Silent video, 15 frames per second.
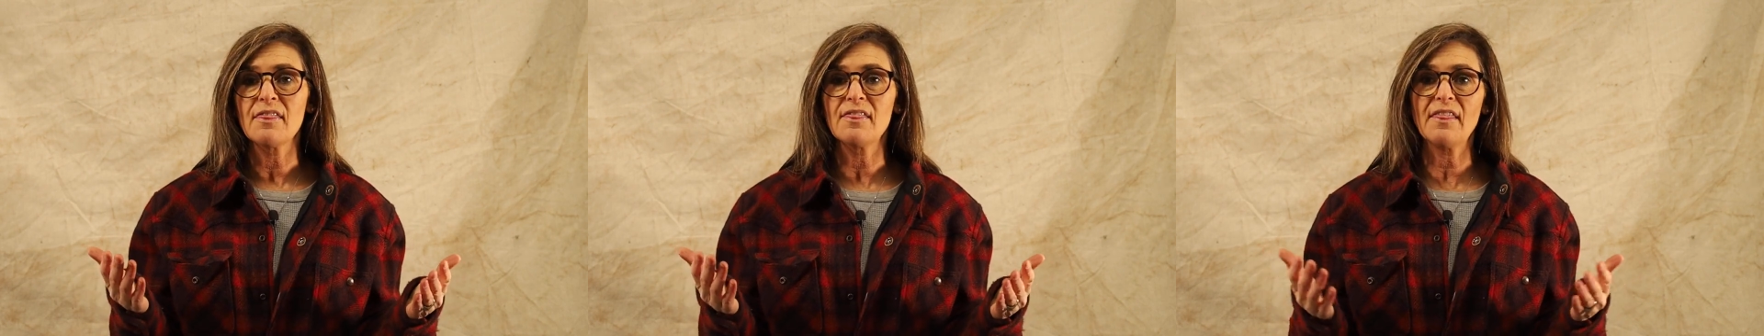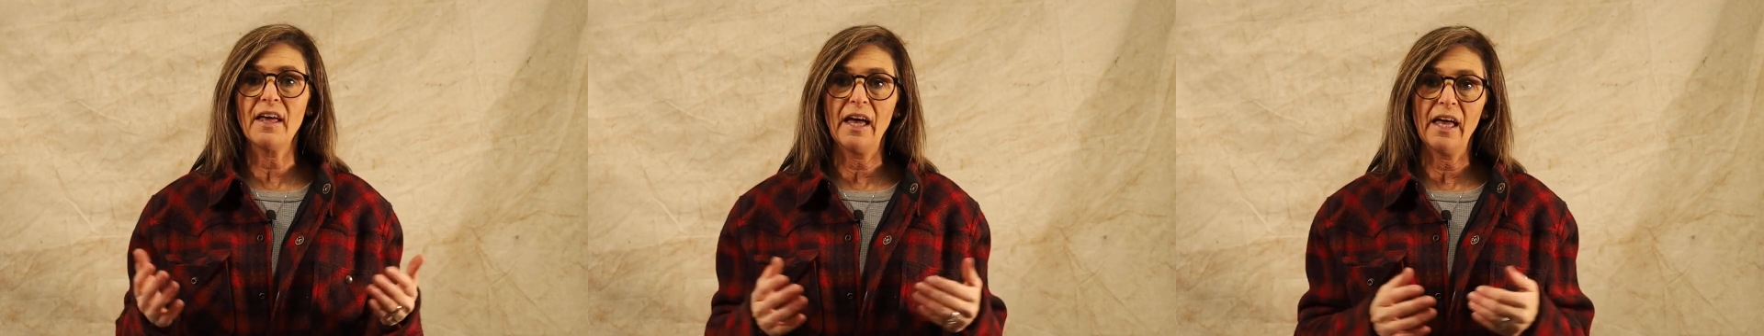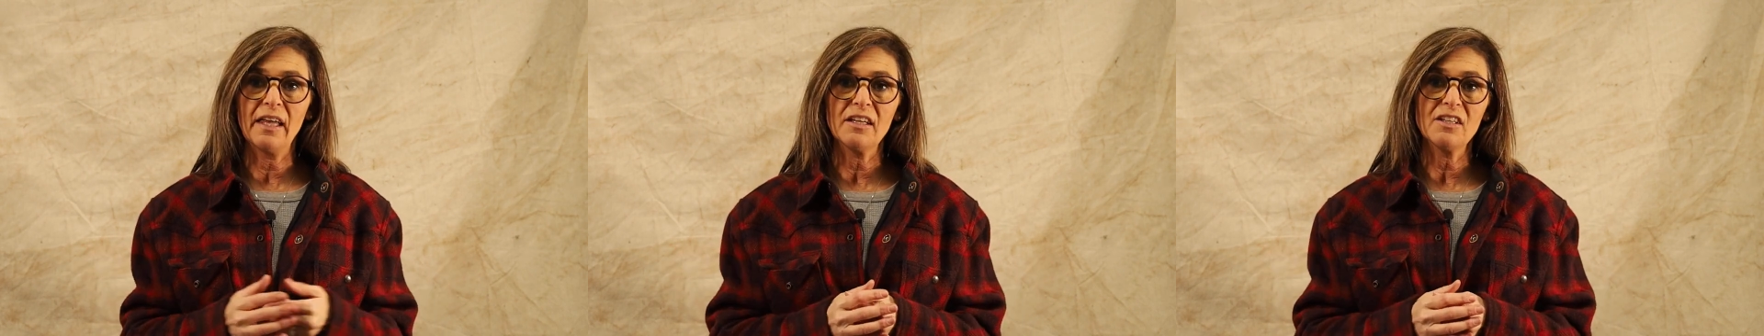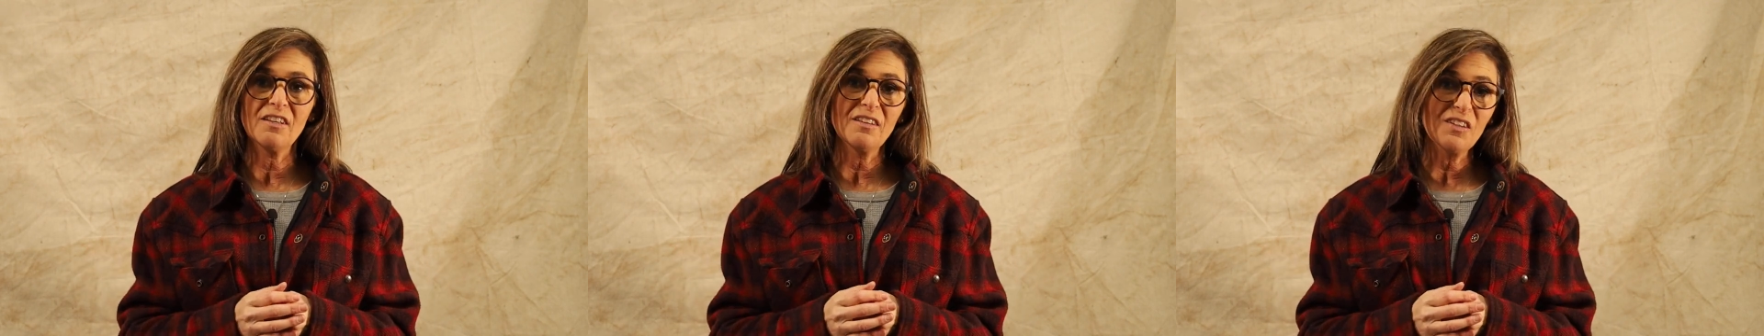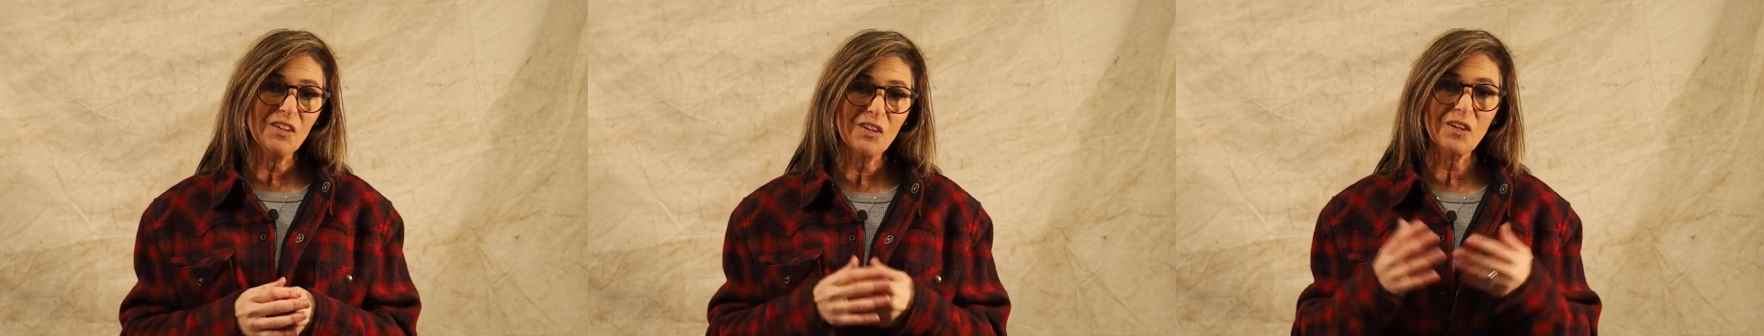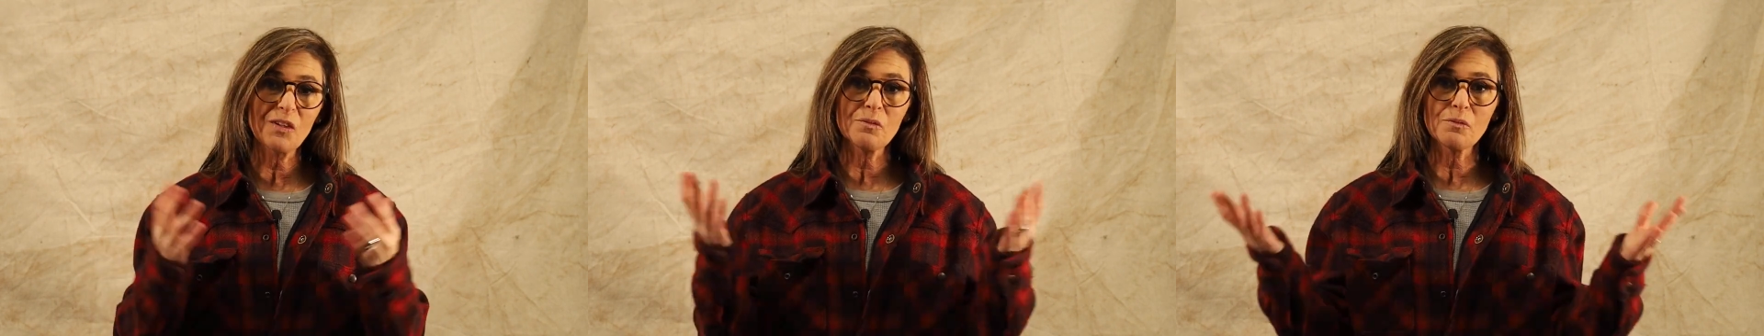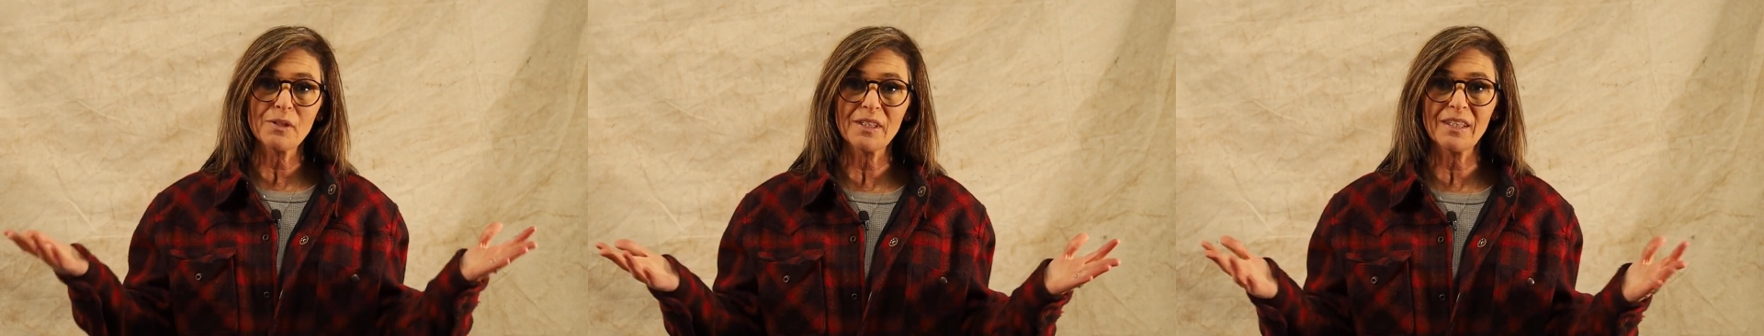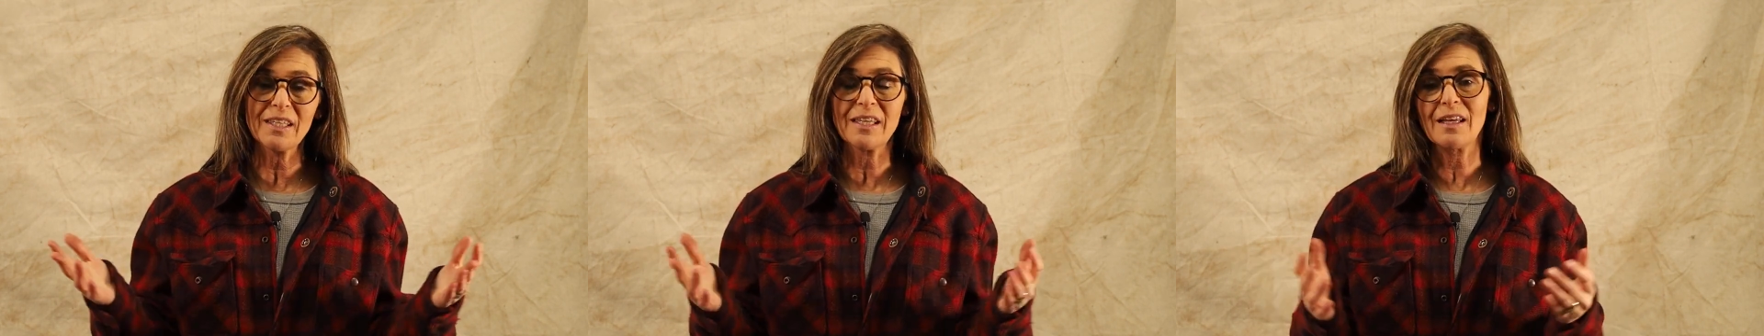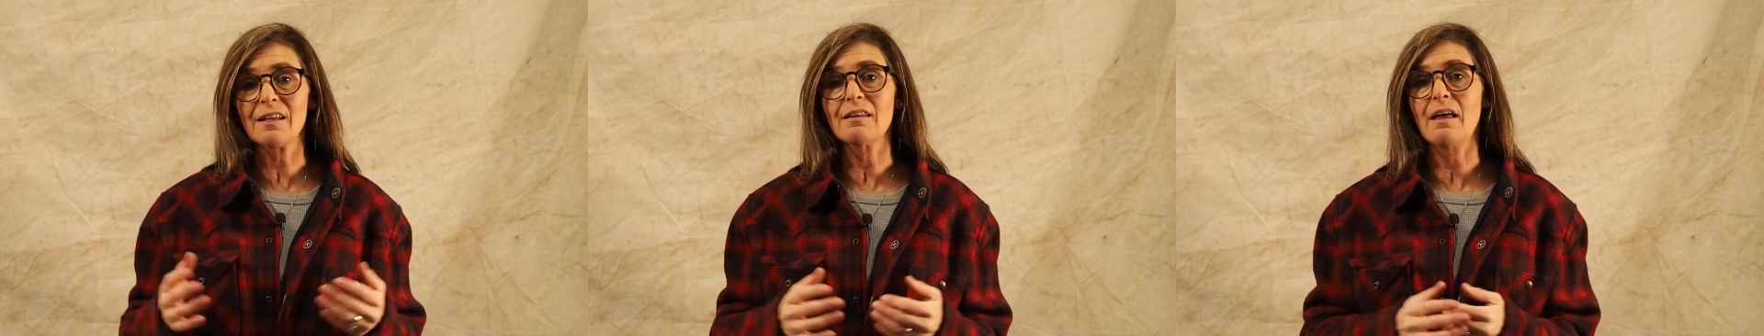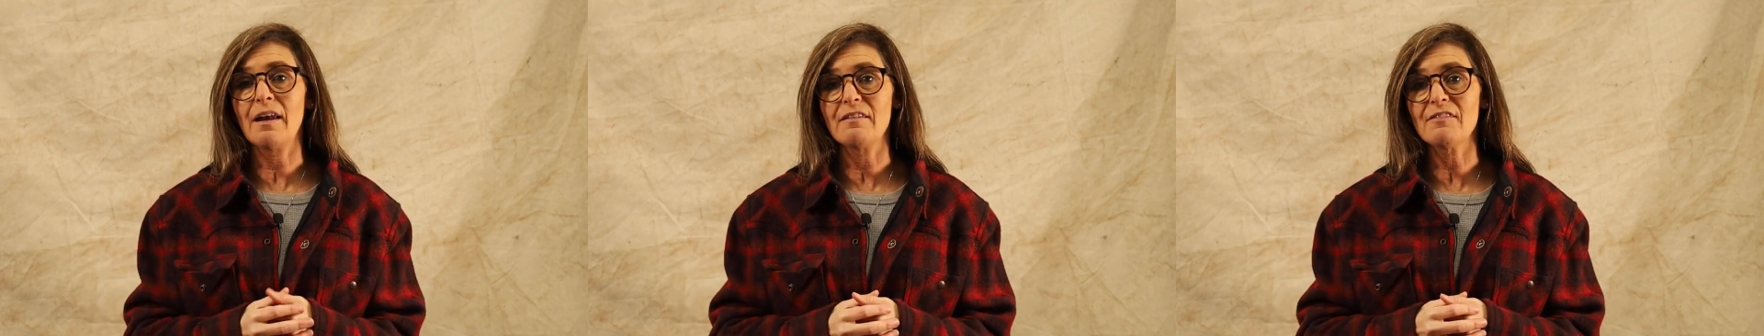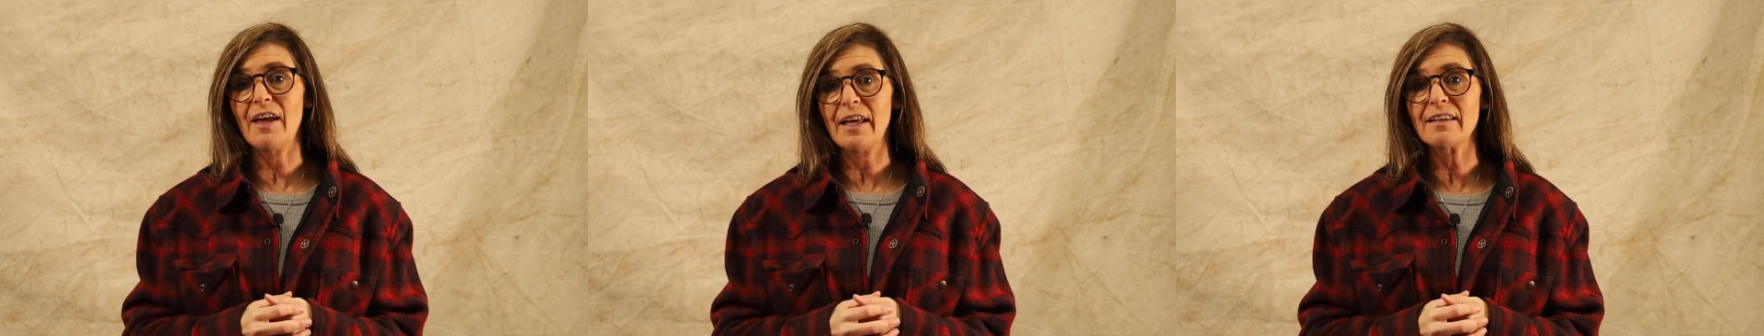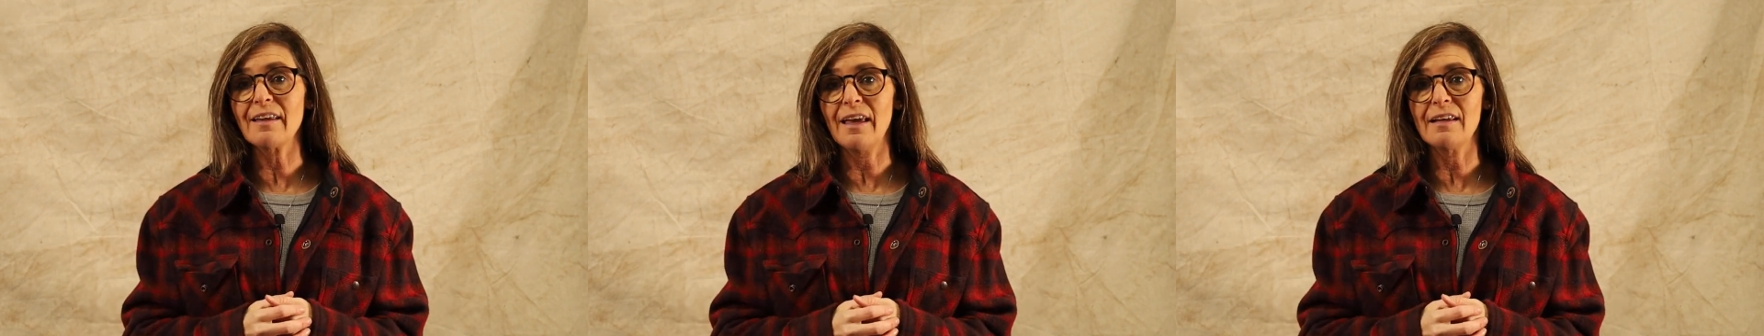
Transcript: that you can really get and